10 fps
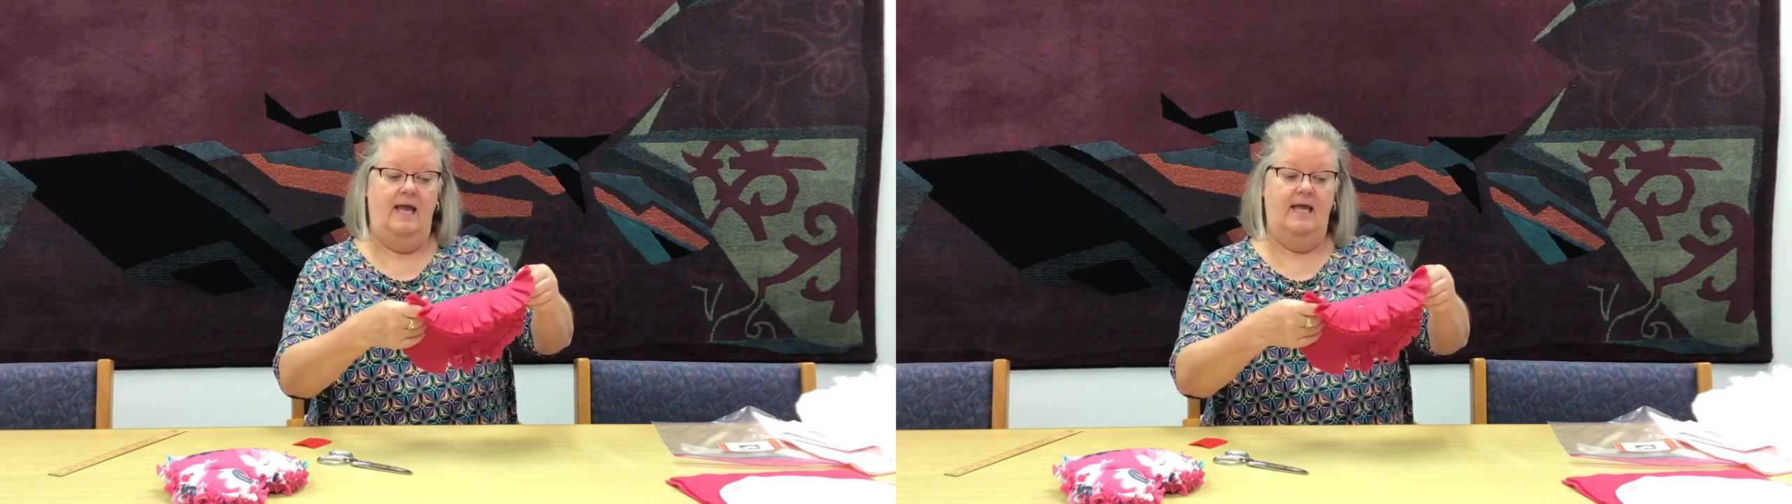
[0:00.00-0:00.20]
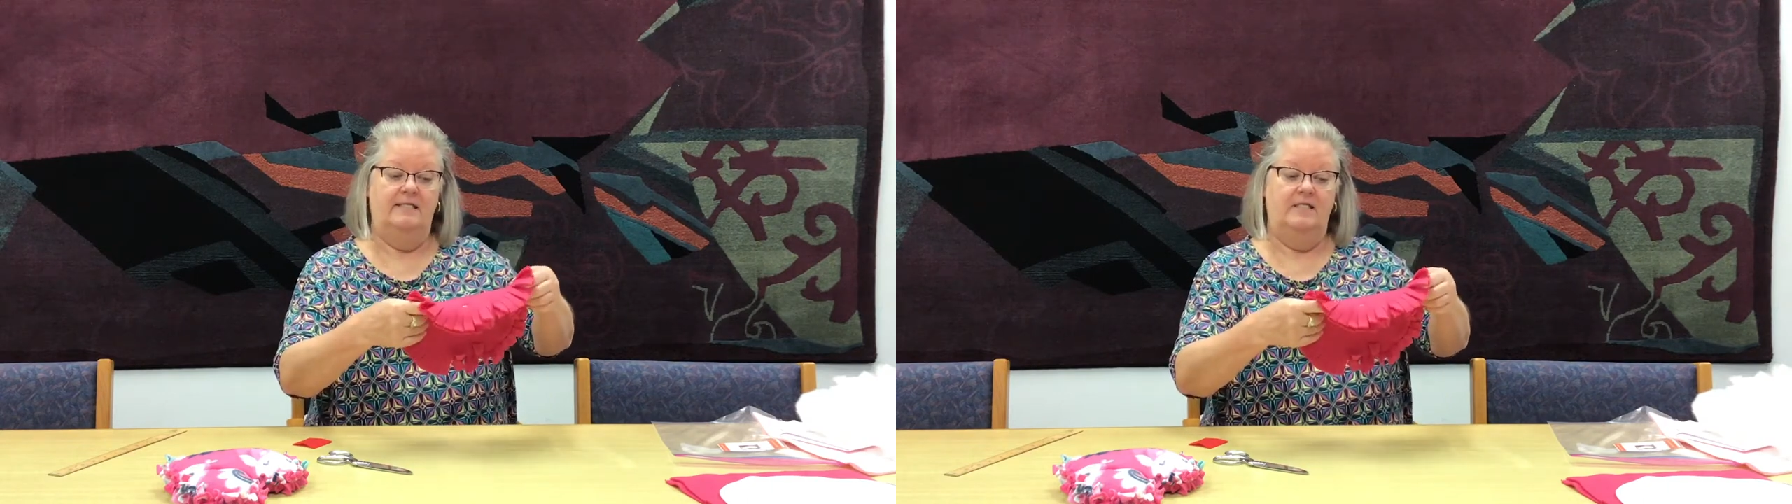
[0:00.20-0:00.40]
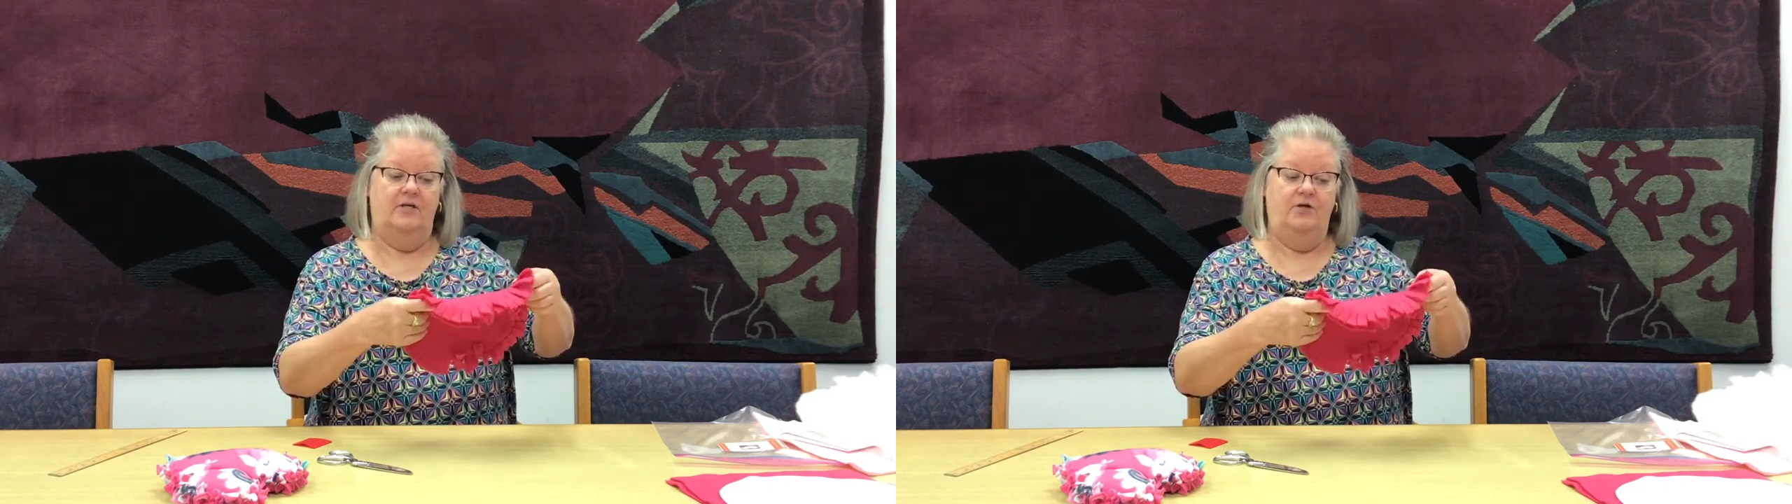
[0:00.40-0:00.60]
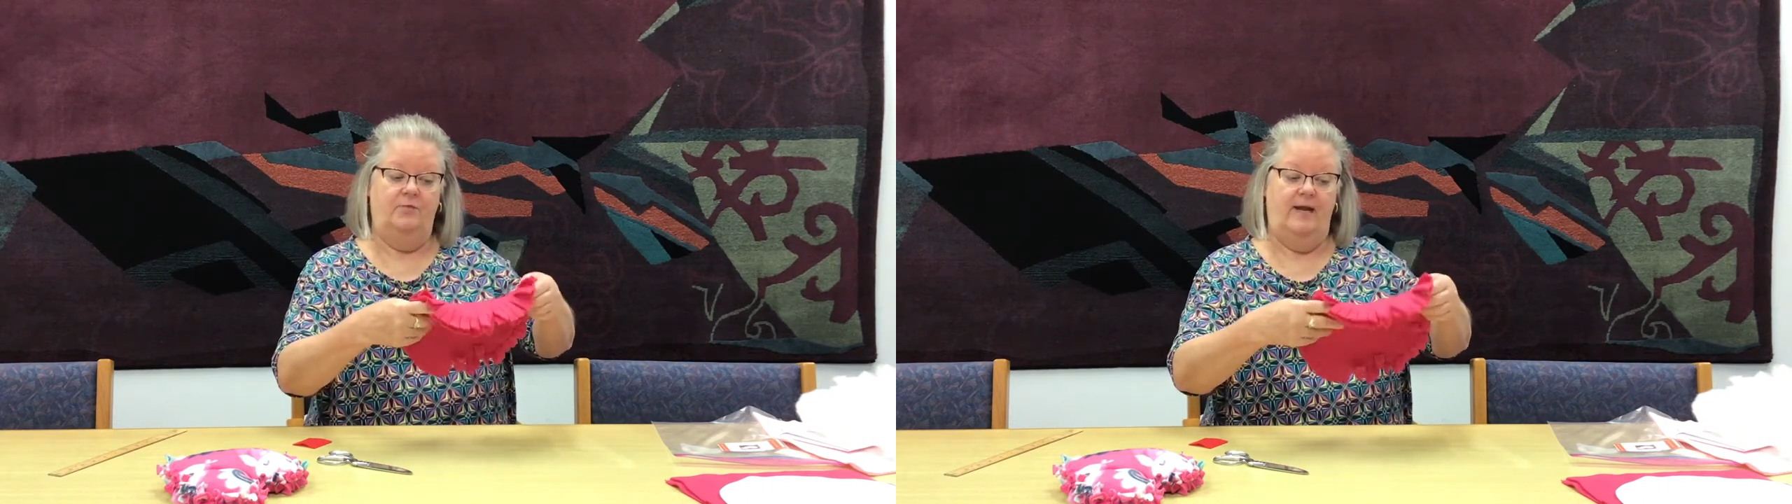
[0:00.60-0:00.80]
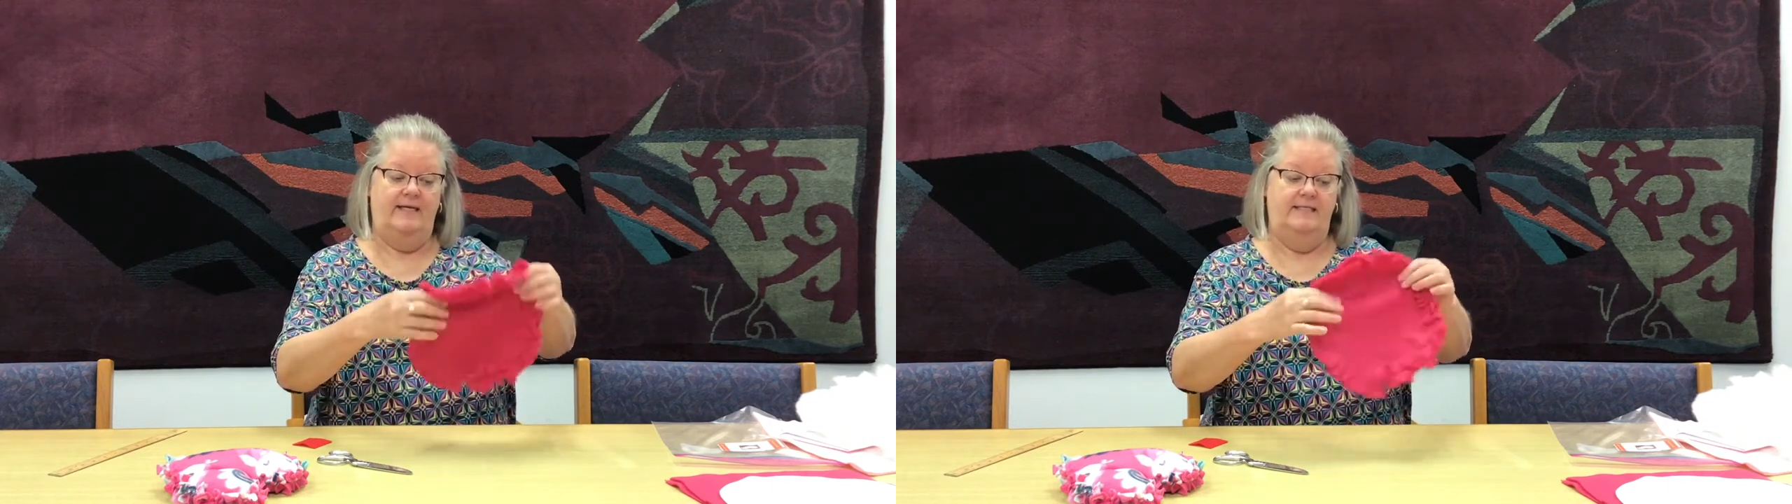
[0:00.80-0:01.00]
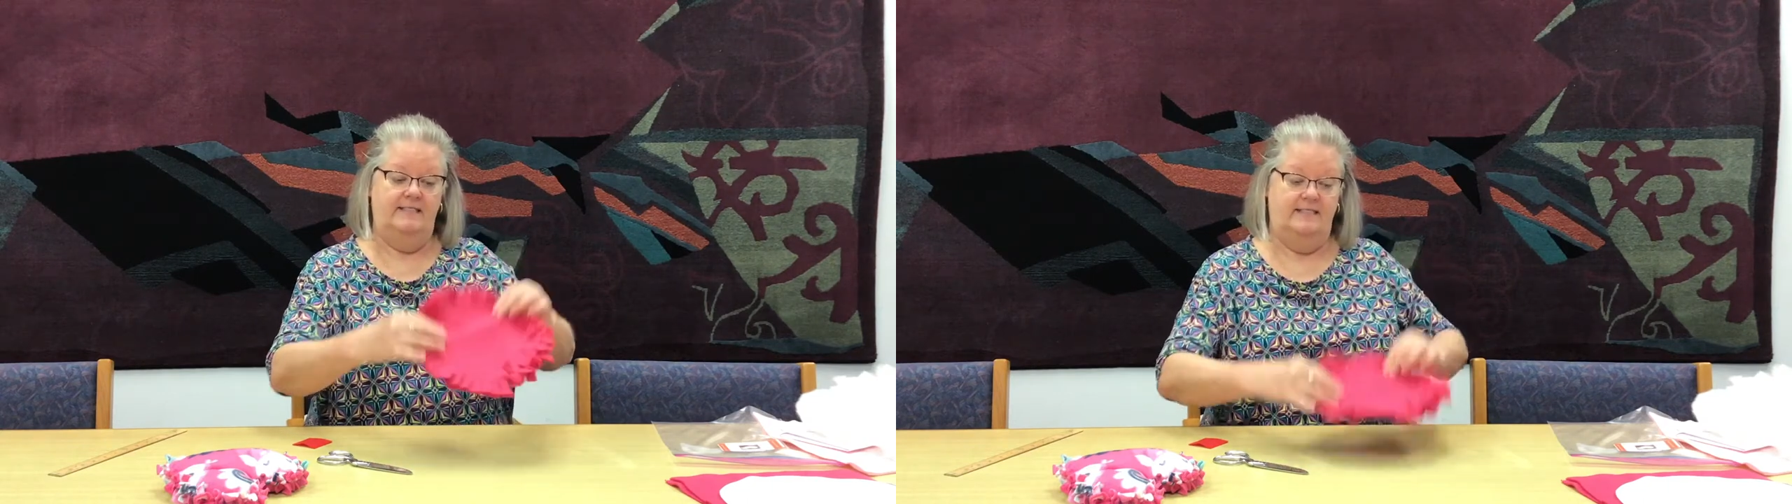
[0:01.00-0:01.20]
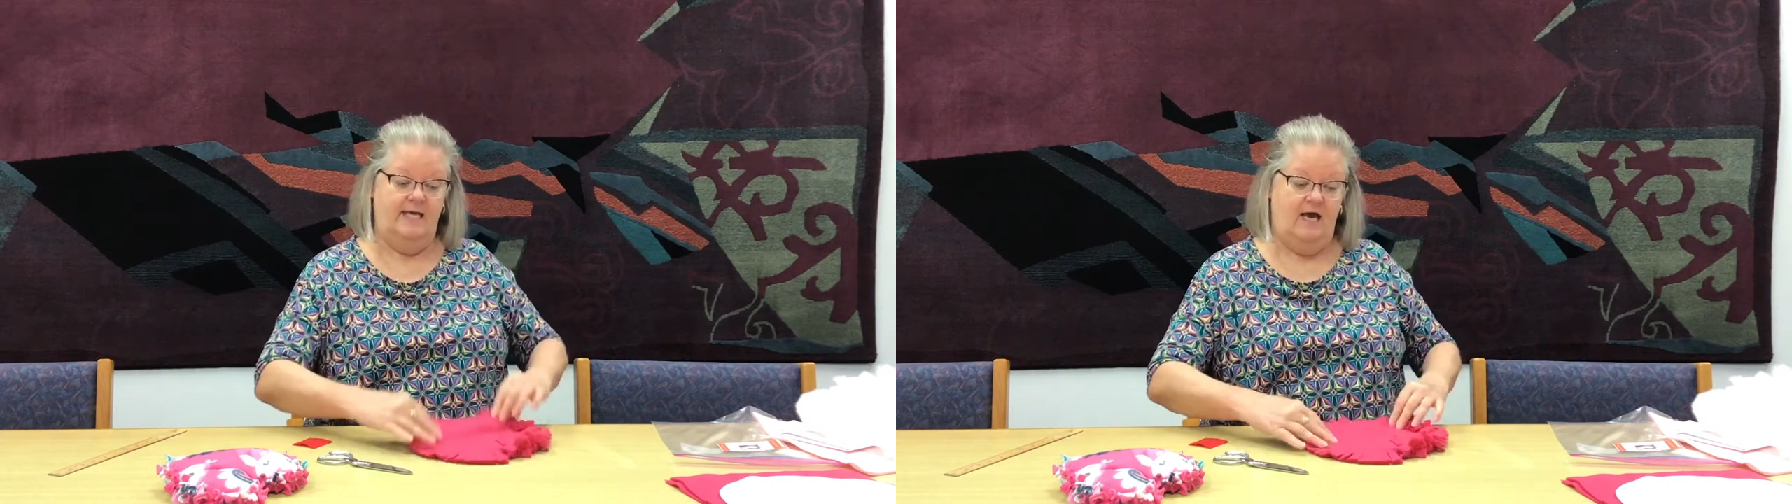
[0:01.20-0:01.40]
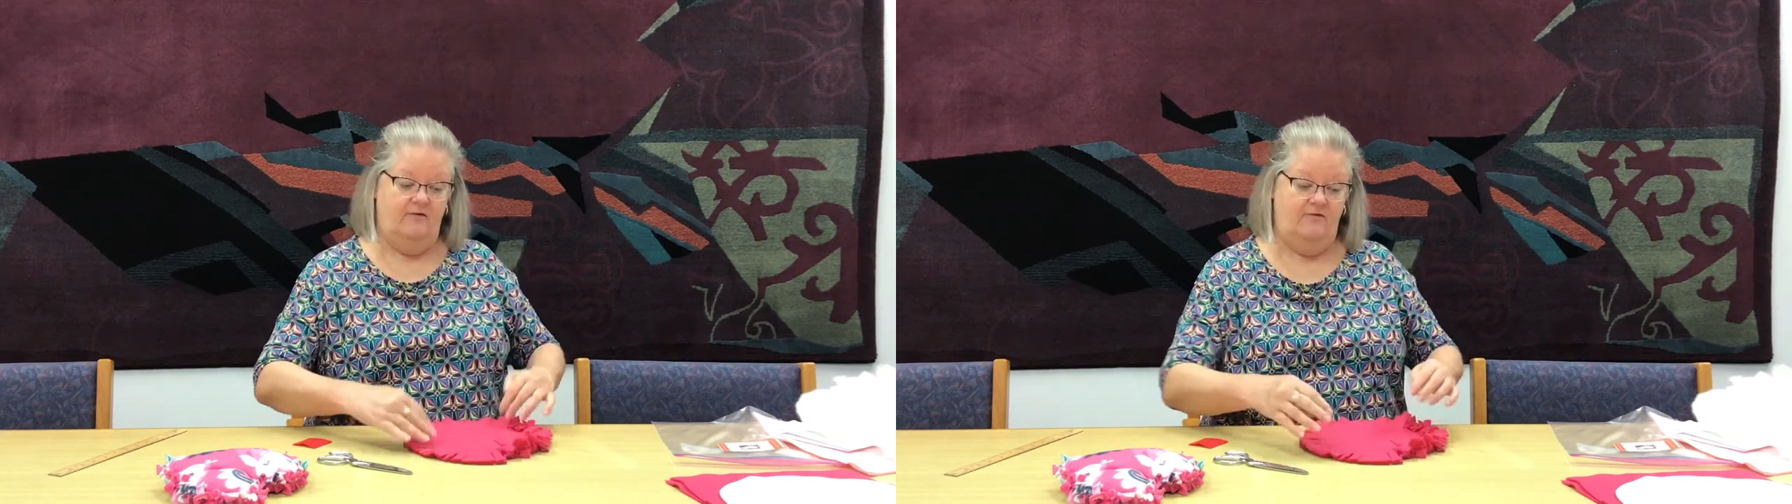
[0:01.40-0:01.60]
until you're ready to
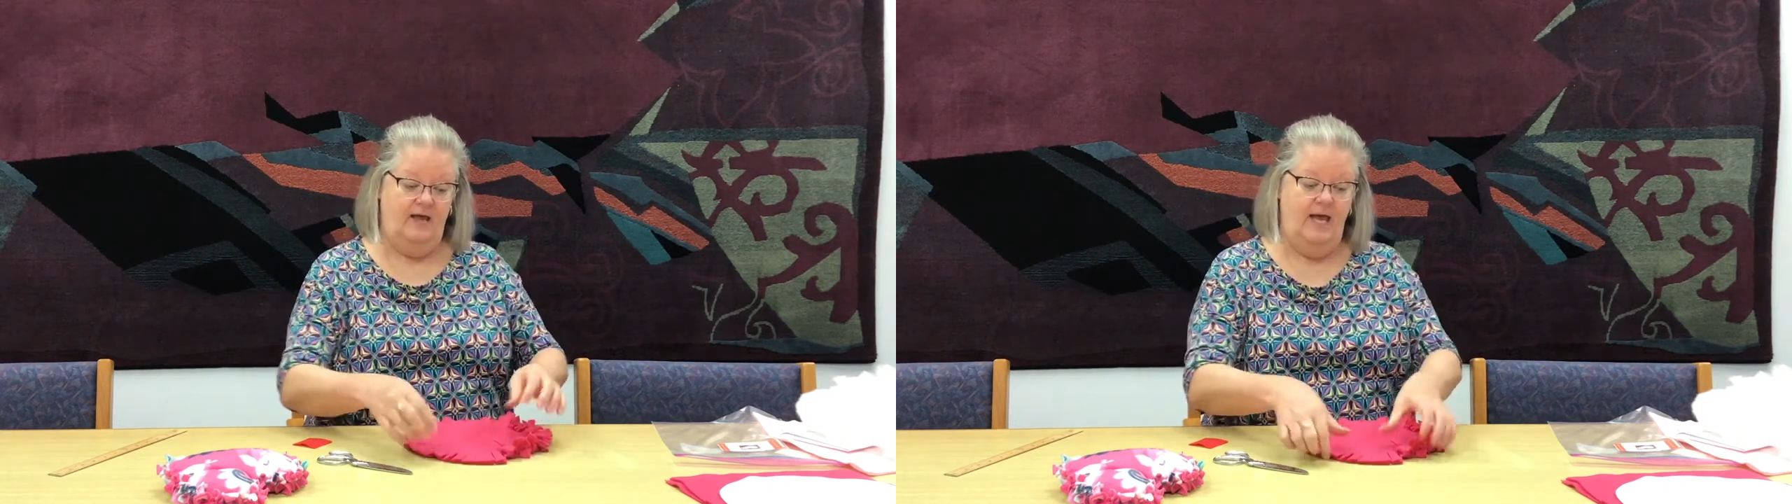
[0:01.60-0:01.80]
stuff.